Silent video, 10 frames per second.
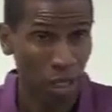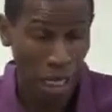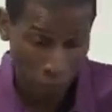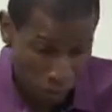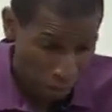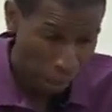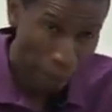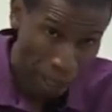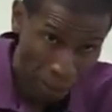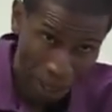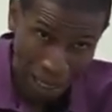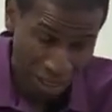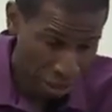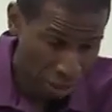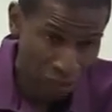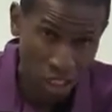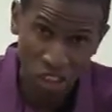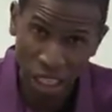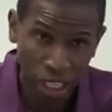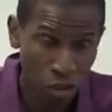Every day, bam, I got the
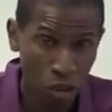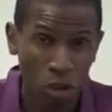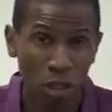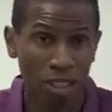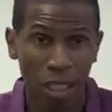divination, the angel cards.